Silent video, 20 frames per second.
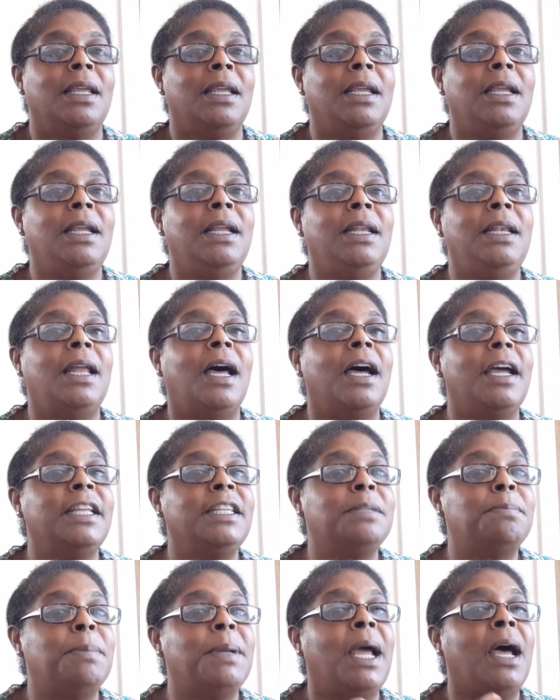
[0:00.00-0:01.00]
He
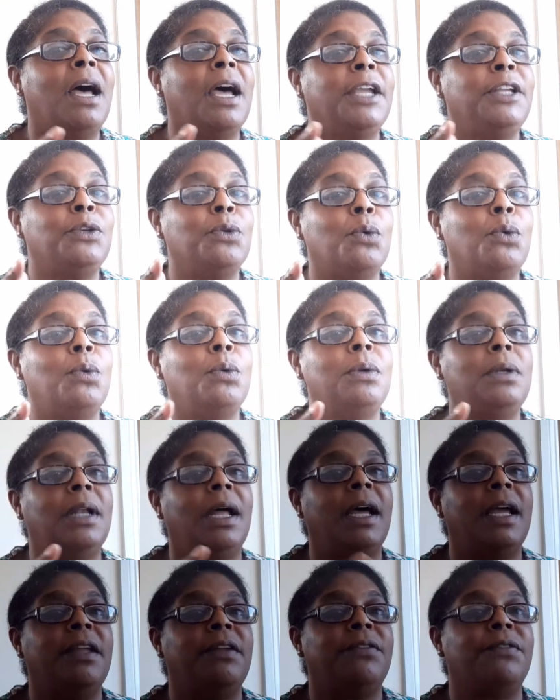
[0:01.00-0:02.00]
lies behind all
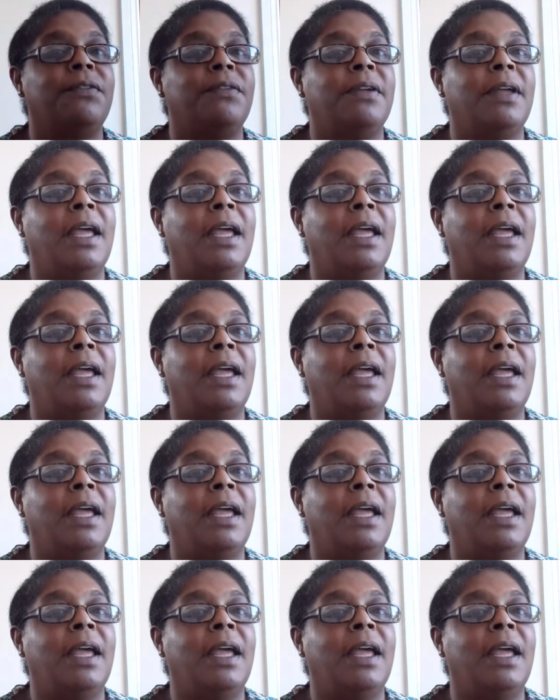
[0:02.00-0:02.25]
life